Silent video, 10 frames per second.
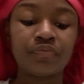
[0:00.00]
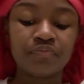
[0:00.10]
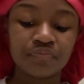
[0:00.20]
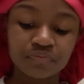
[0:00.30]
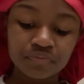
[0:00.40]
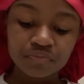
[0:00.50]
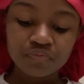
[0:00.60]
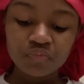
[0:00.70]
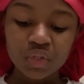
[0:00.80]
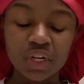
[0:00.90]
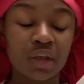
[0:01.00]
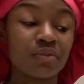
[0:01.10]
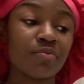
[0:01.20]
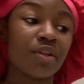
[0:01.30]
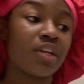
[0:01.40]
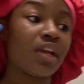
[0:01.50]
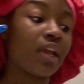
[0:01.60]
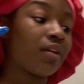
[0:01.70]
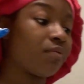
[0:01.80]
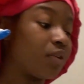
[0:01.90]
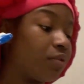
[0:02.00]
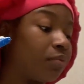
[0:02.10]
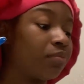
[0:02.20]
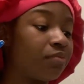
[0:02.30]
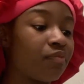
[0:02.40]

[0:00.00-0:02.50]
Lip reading: I was playing the game with him.